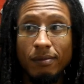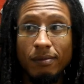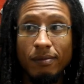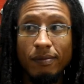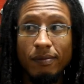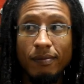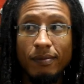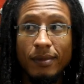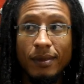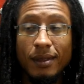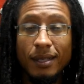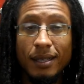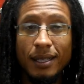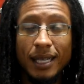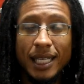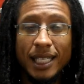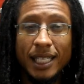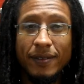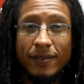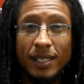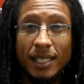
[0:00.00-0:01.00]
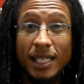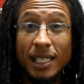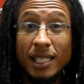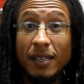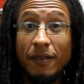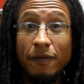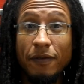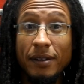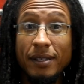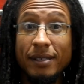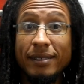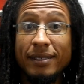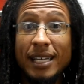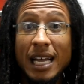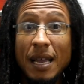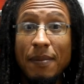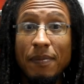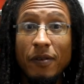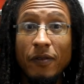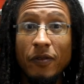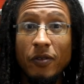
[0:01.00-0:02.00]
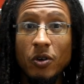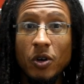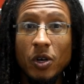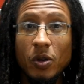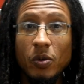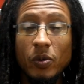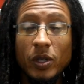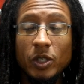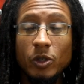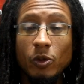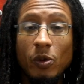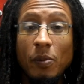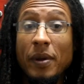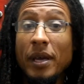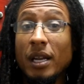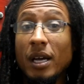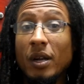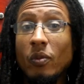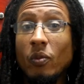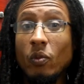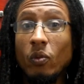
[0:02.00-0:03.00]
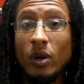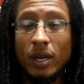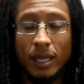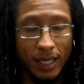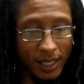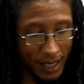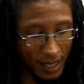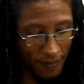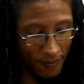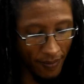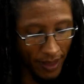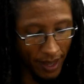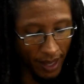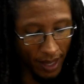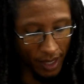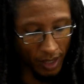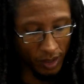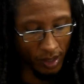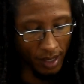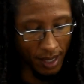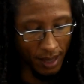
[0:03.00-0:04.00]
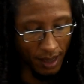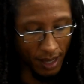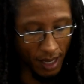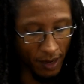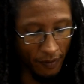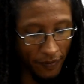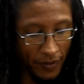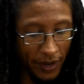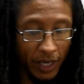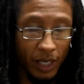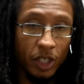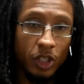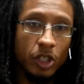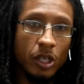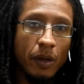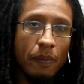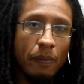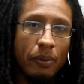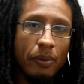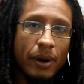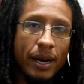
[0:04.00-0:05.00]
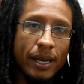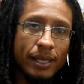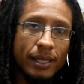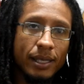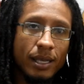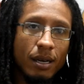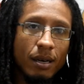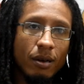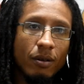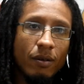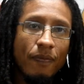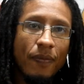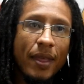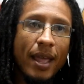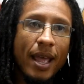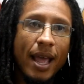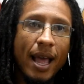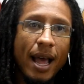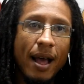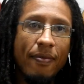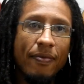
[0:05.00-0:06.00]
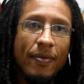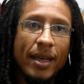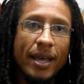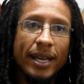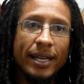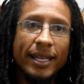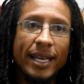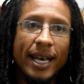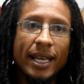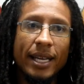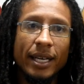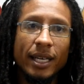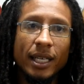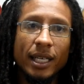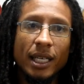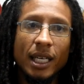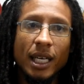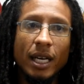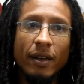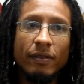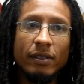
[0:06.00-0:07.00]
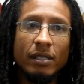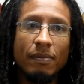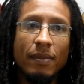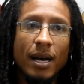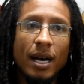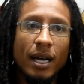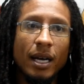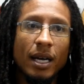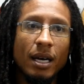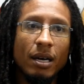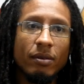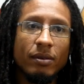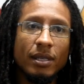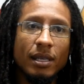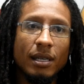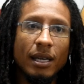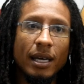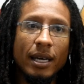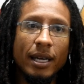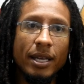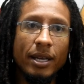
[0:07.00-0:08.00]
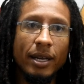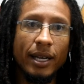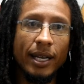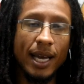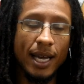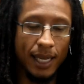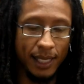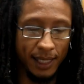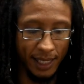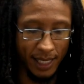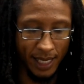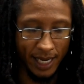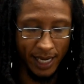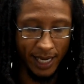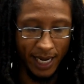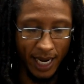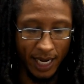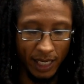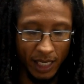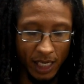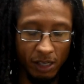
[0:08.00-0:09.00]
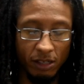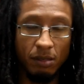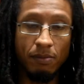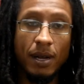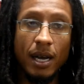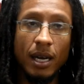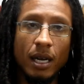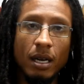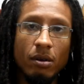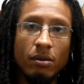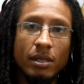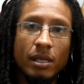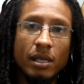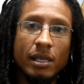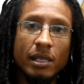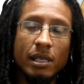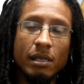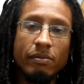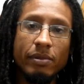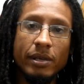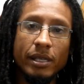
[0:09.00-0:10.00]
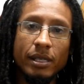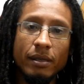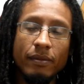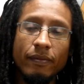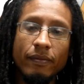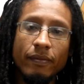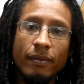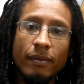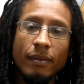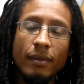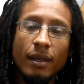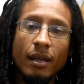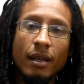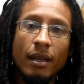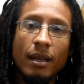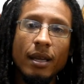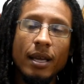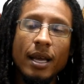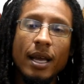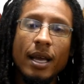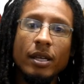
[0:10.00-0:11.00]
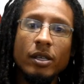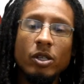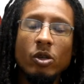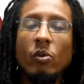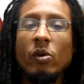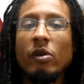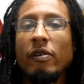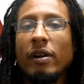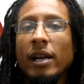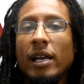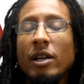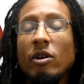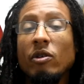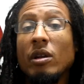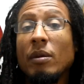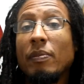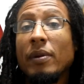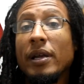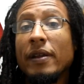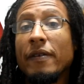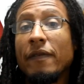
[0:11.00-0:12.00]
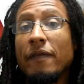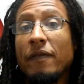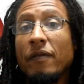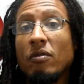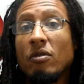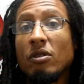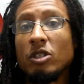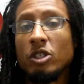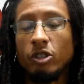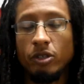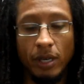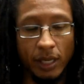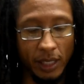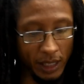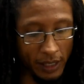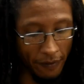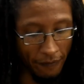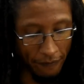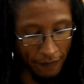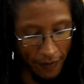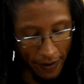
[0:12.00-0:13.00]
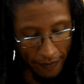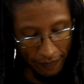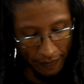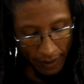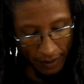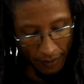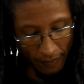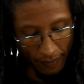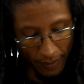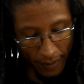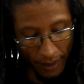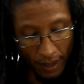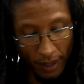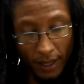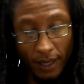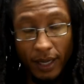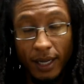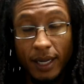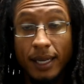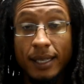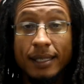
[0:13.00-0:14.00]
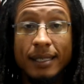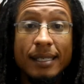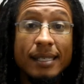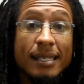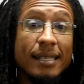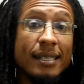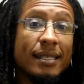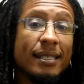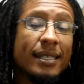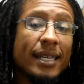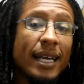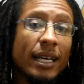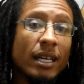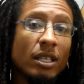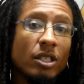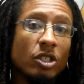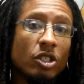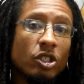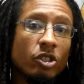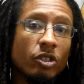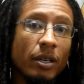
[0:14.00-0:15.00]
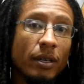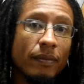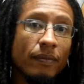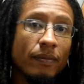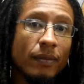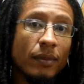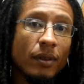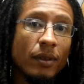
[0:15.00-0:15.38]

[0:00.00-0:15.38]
That gives us a different type of chord, which we may not want. So the 3rd finger should press down, and then it kind of curves back out. You can kind of see that it kind of curves back out a little bit. So we're really only playing 4 strings, the 5th to the 2nd string.